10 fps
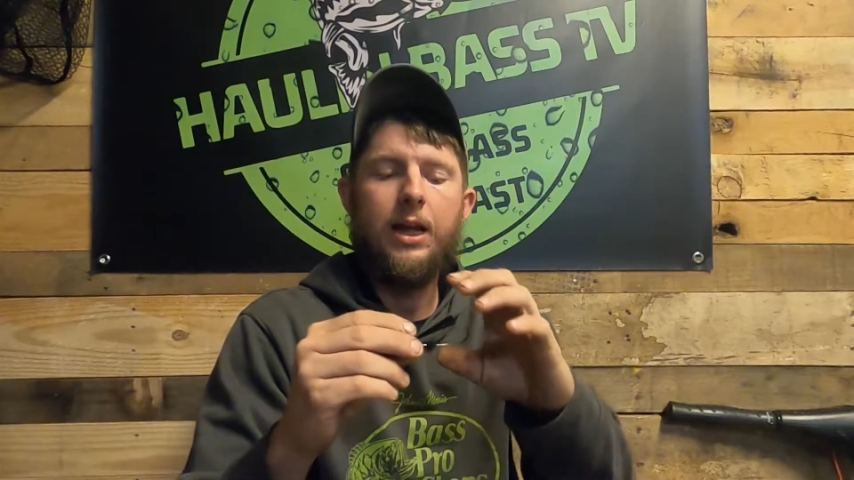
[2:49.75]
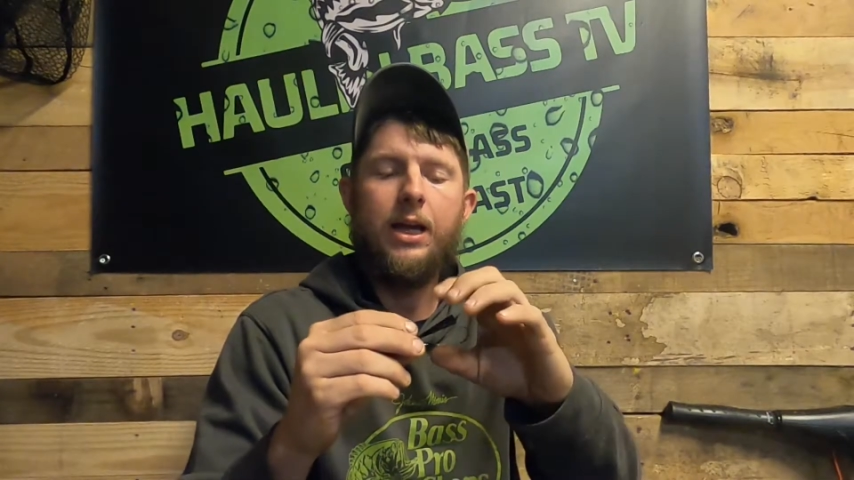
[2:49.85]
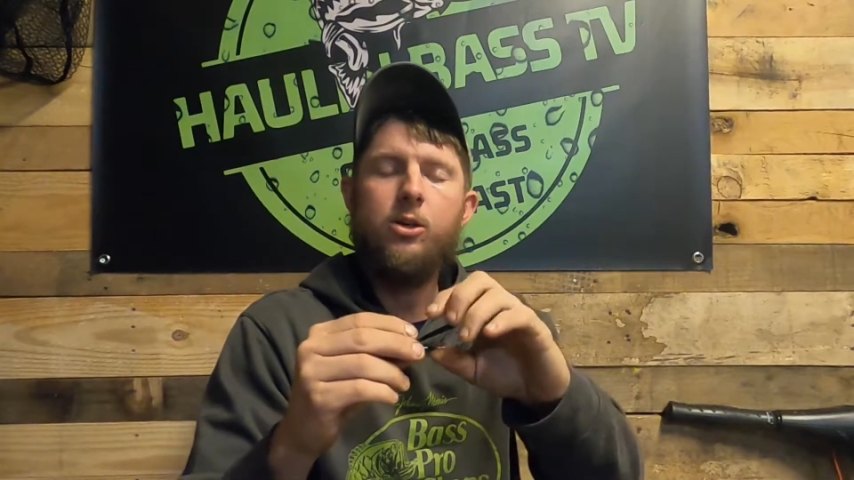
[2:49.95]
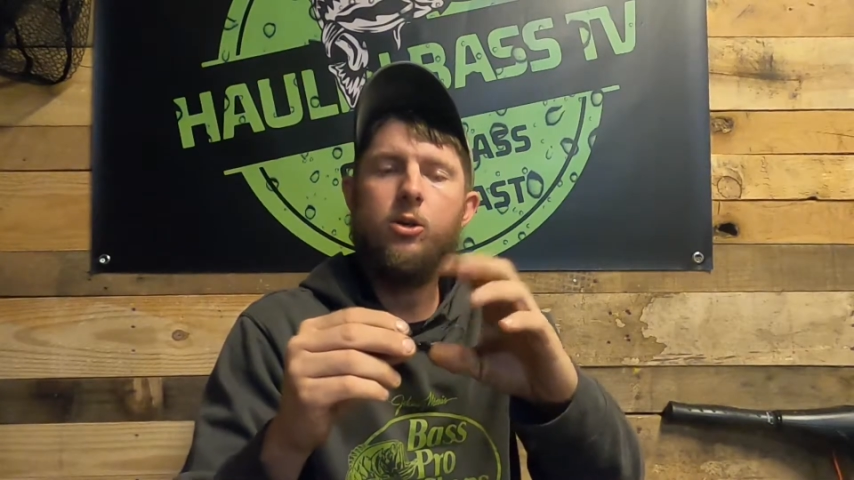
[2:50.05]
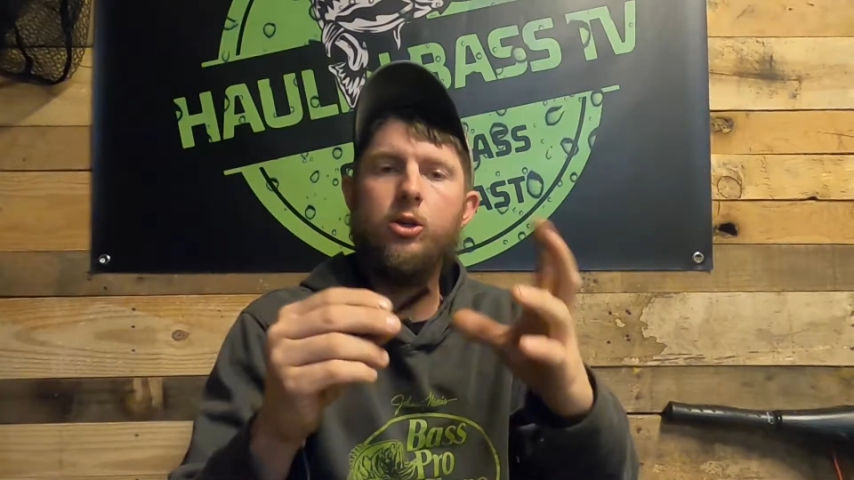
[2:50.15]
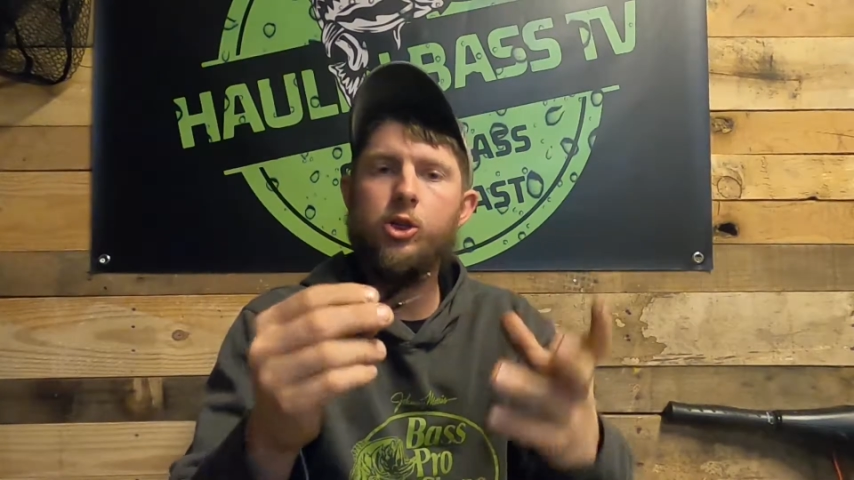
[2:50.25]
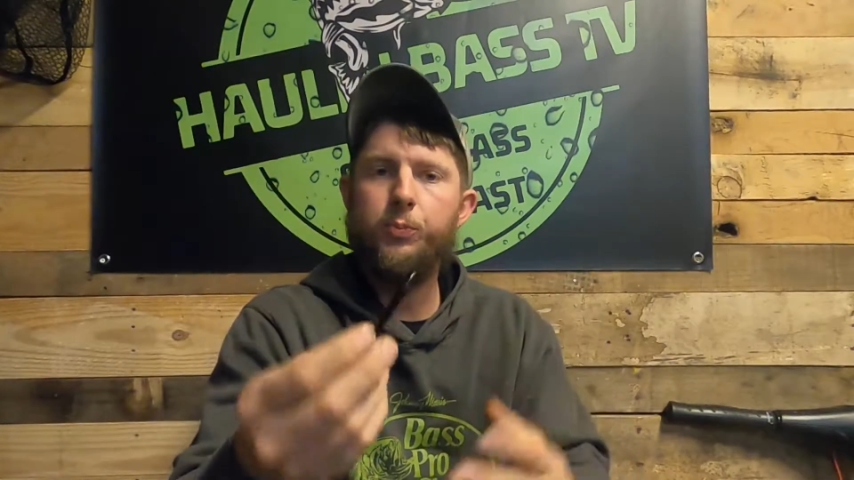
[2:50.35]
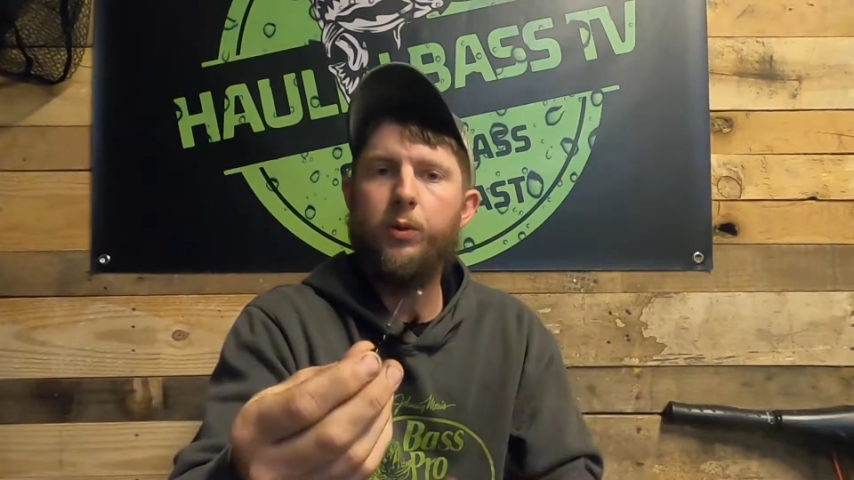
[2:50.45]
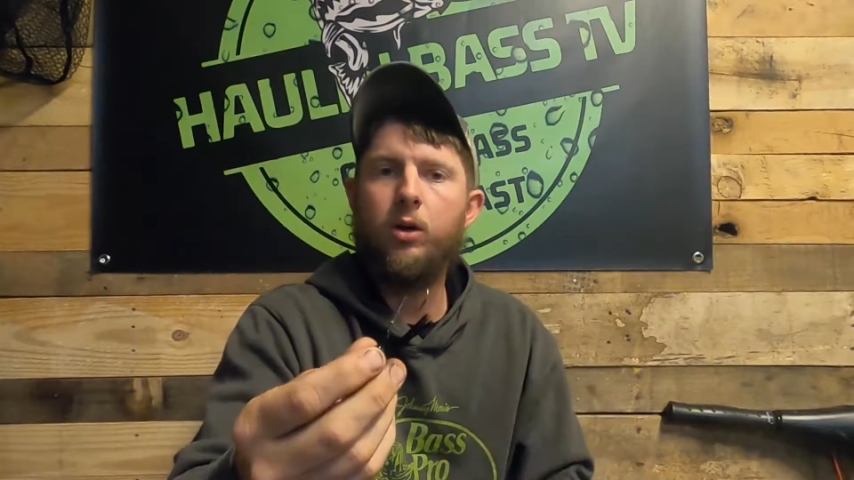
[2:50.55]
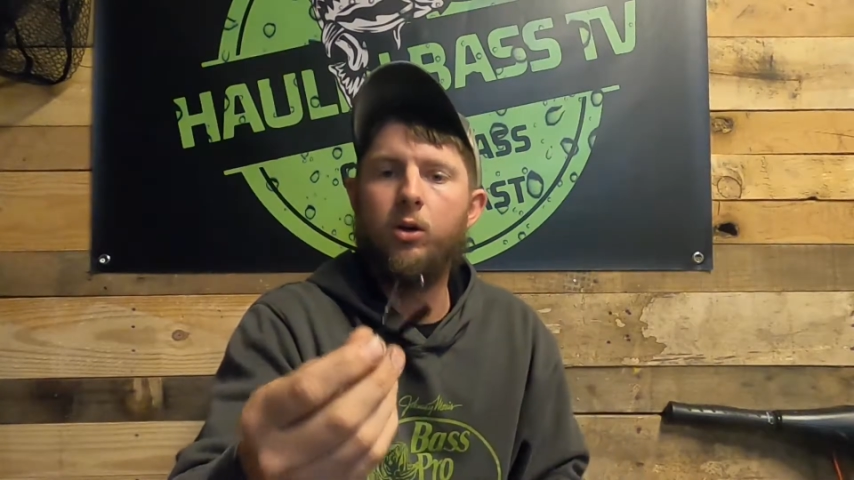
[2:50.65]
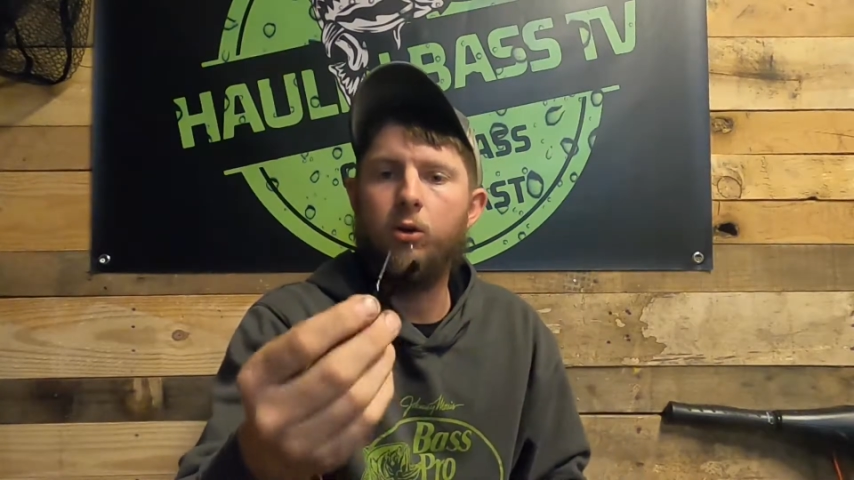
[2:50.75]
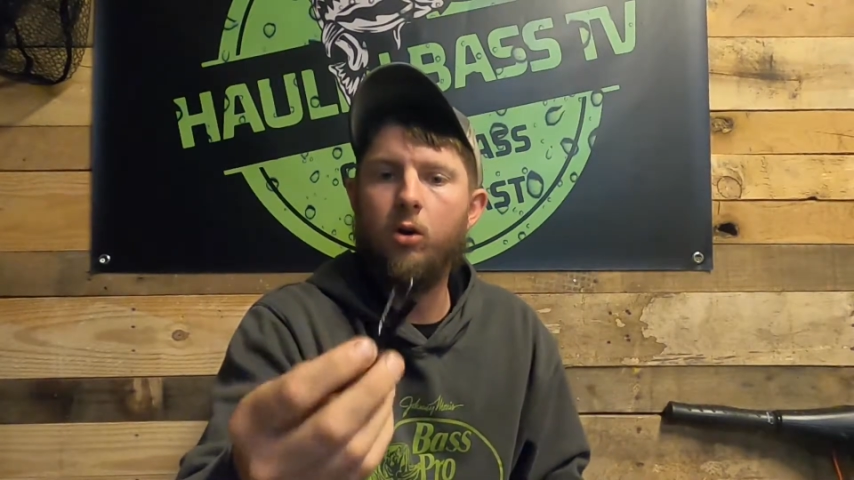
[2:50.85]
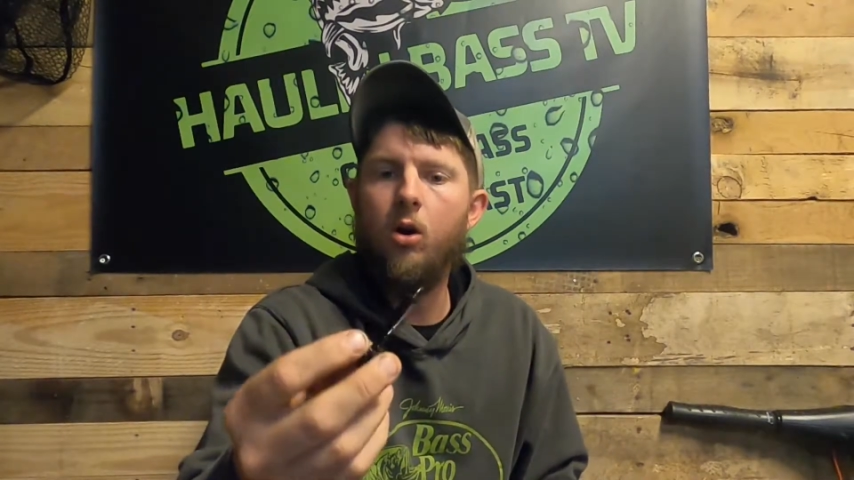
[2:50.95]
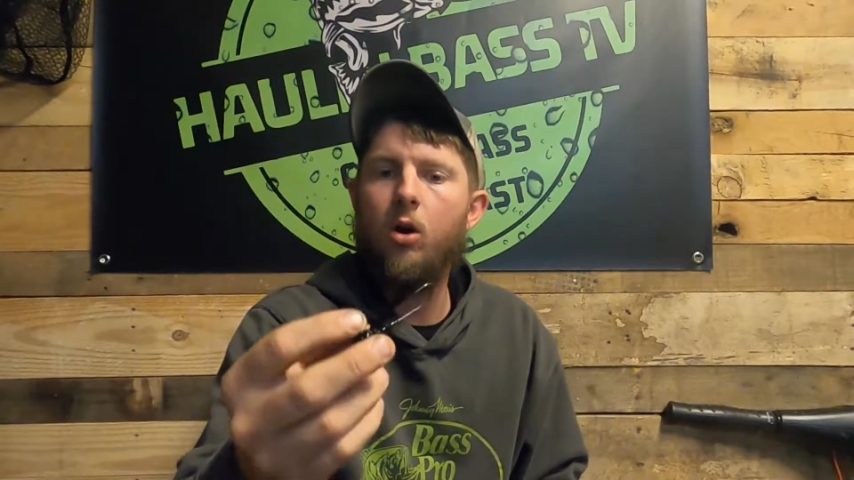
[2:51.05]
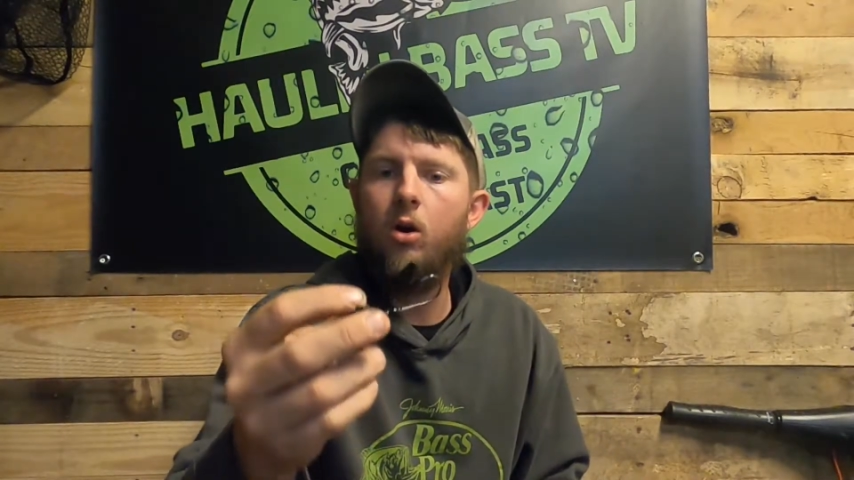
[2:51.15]
and you can just put a
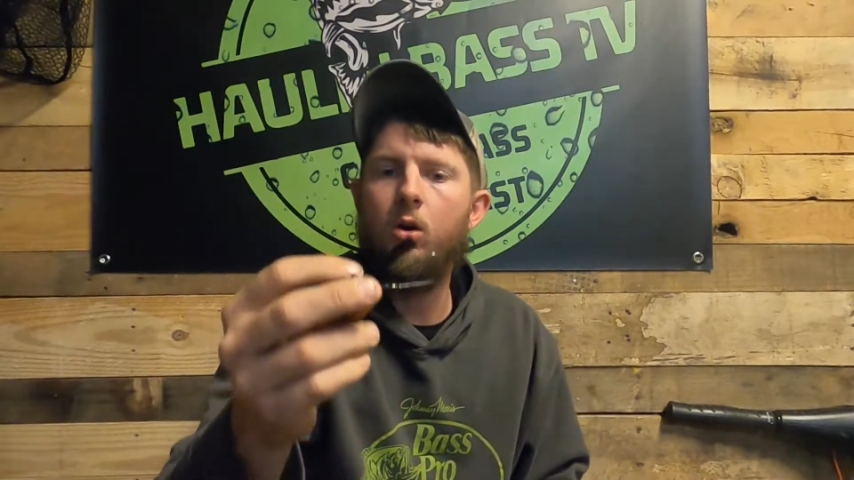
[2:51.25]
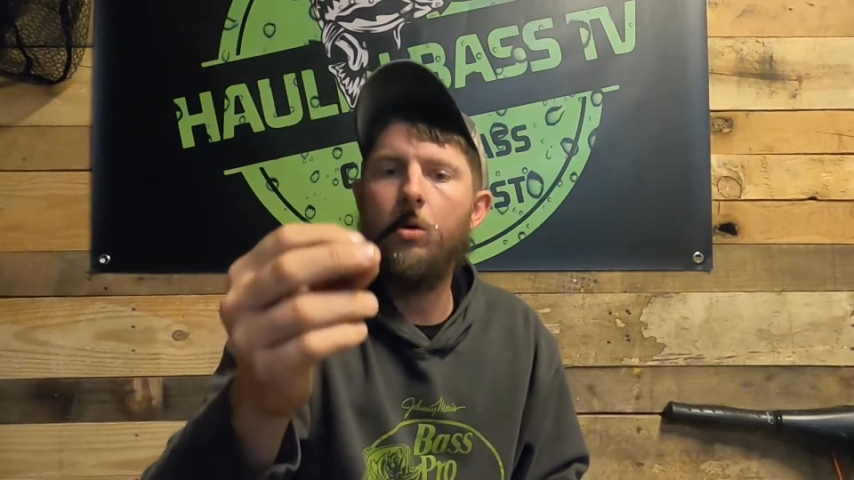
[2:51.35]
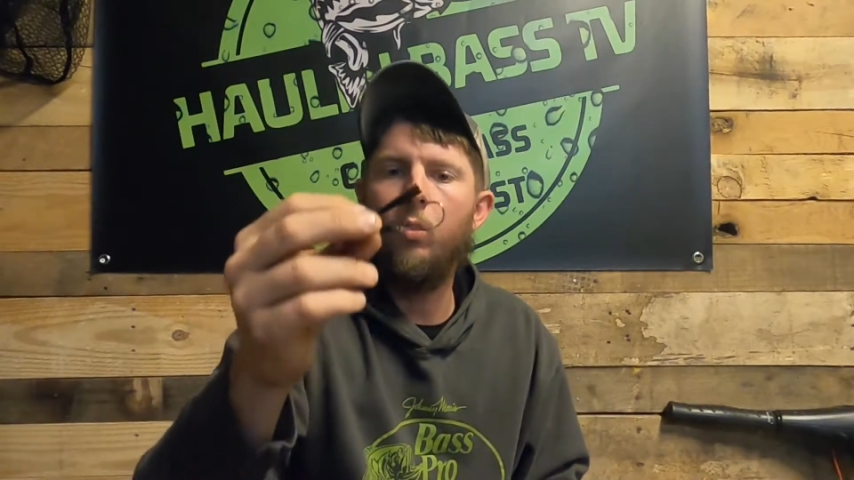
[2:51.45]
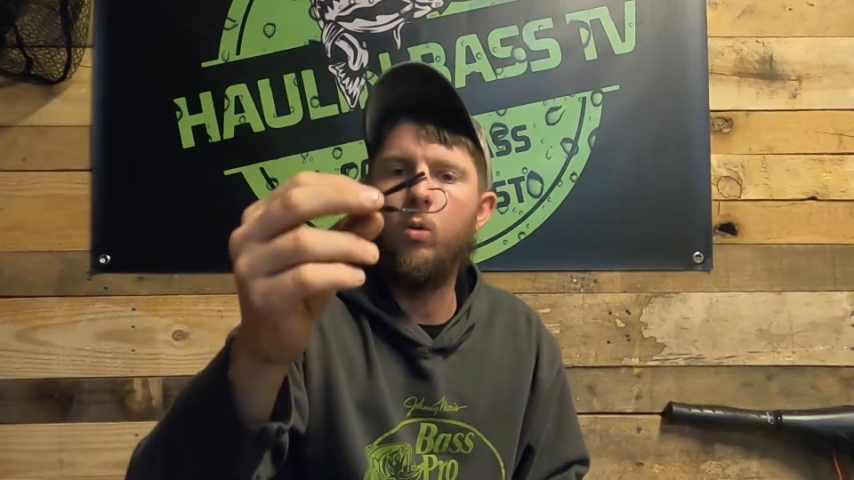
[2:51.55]
craw